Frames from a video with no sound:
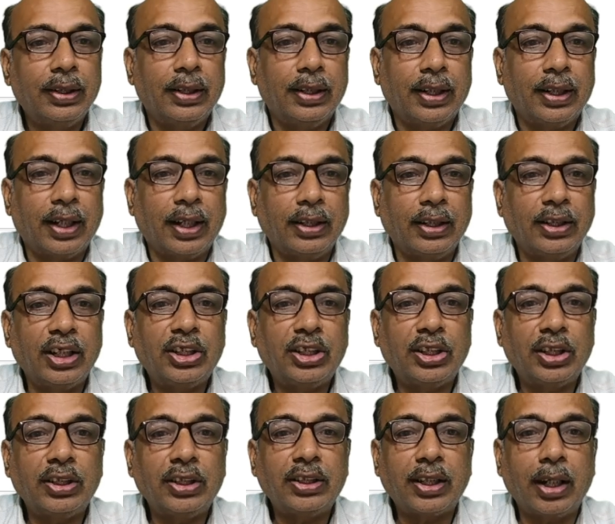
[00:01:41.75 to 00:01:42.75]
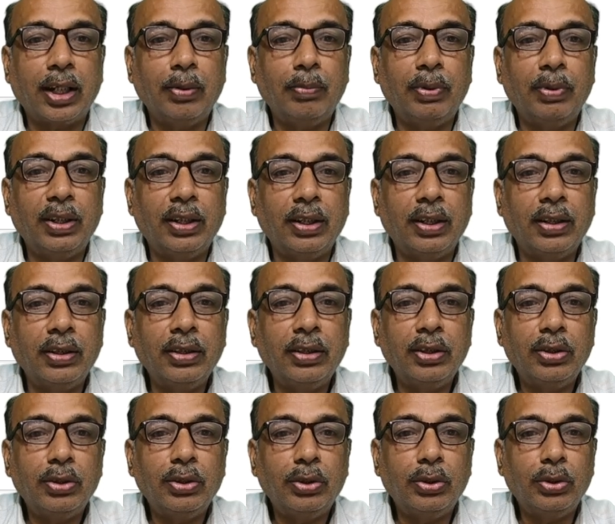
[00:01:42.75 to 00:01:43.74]
Transactions can be done
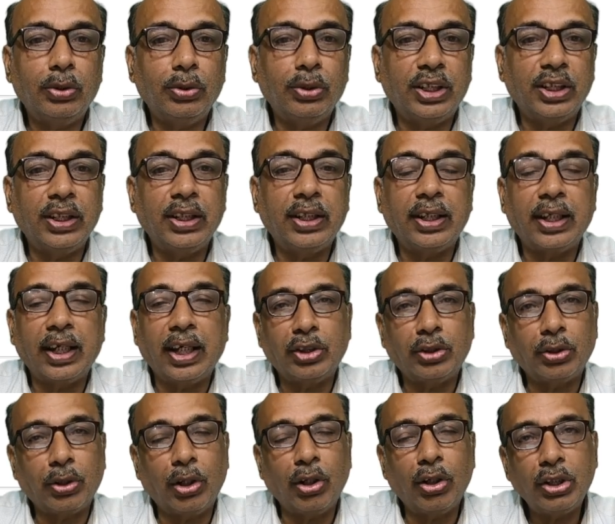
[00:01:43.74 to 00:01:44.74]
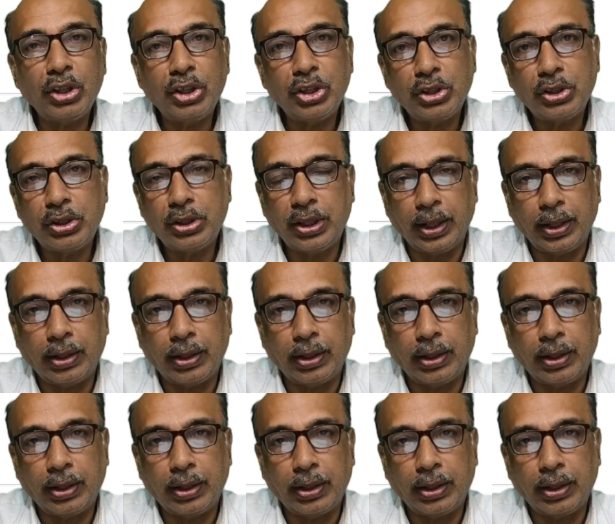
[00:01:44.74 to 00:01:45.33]
using cash or check.